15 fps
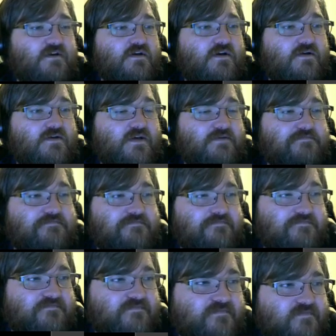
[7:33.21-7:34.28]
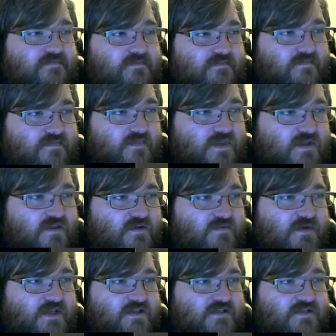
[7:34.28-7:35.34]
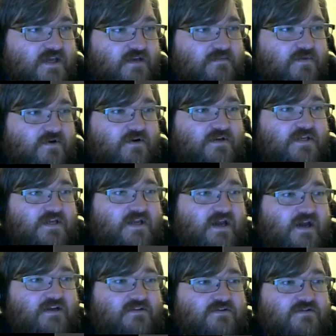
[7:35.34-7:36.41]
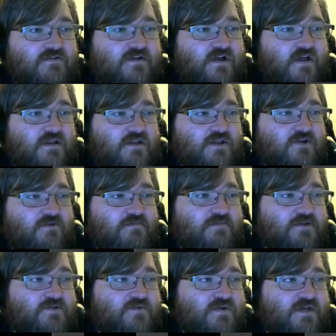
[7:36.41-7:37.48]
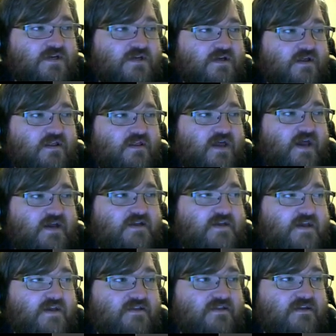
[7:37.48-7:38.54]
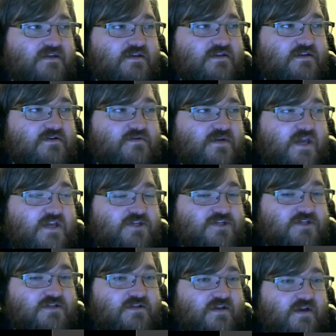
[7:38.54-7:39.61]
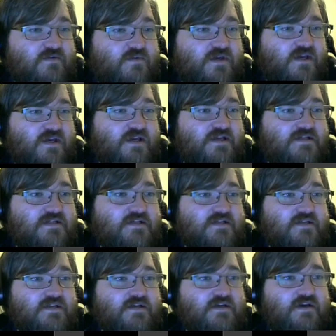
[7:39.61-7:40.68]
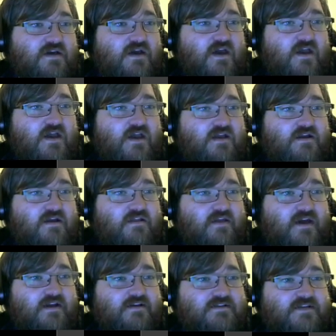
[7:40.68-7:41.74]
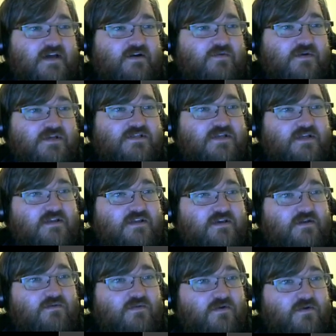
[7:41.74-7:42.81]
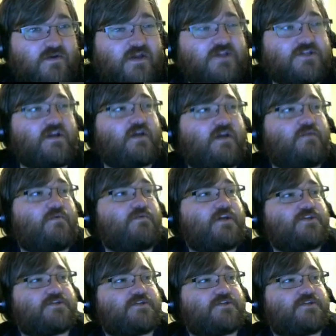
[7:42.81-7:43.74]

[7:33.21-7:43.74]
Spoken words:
Okay. Then we get the tank pawn, get actor, and alert between that and the location that we hit, and that is how we set the location and rotation.